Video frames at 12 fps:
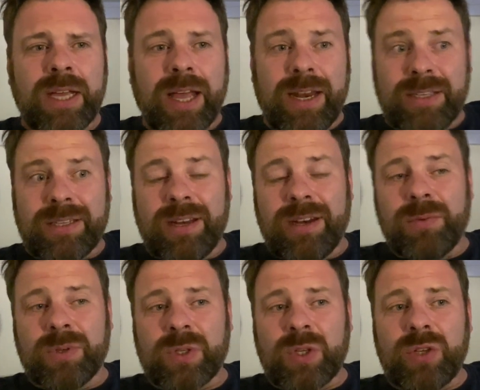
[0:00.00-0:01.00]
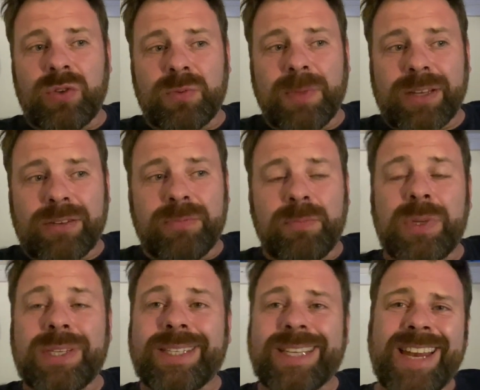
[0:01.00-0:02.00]
it certainly wasn't a huge amount of
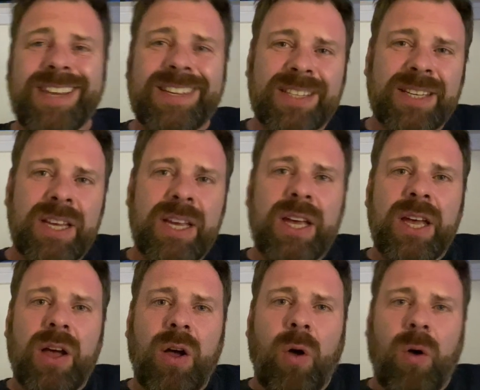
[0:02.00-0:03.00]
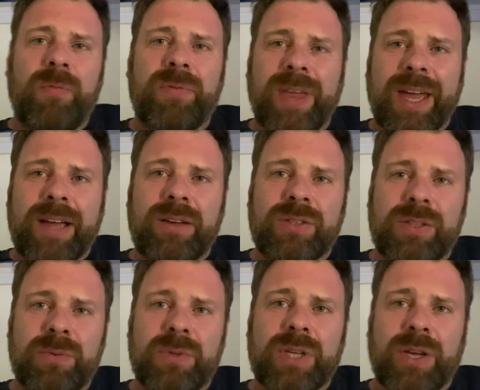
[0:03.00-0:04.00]
percent of the house
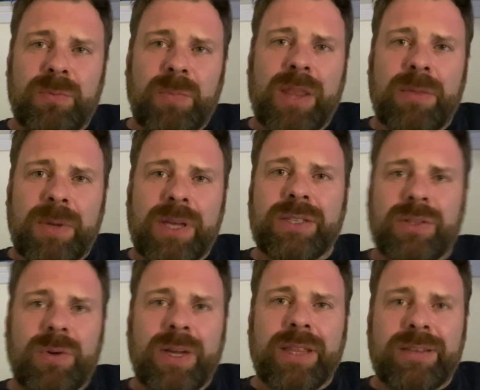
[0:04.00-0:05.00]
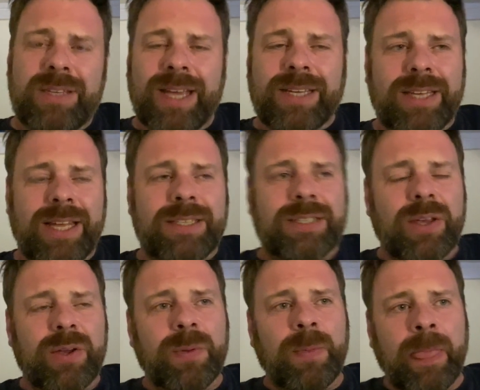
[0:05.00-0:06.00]
that was owned by the person who had the tax debt.
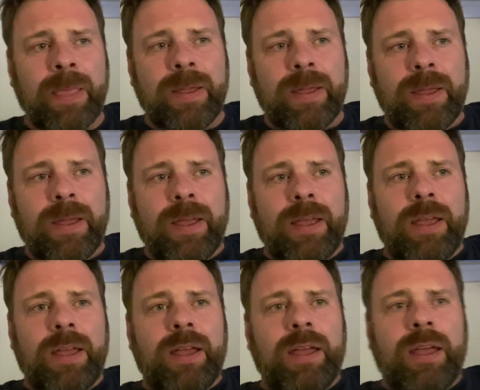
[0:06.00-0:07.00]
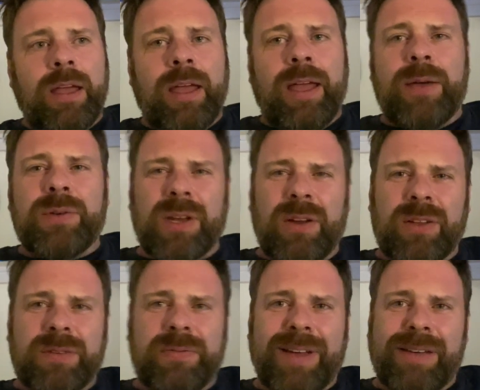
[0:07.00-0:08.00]
So it was a lot
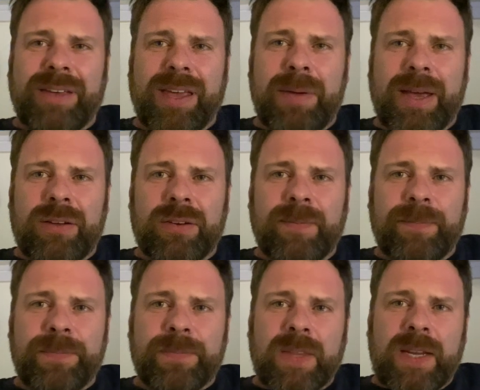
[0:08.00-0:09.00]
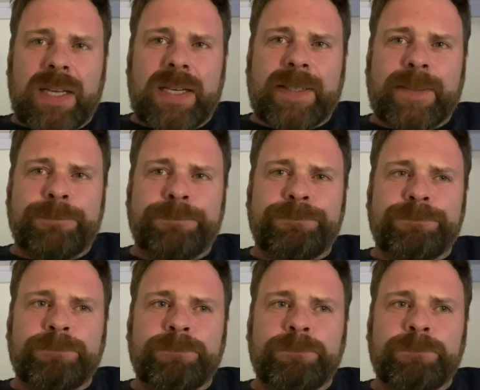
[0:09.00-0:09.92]
of faffing about. And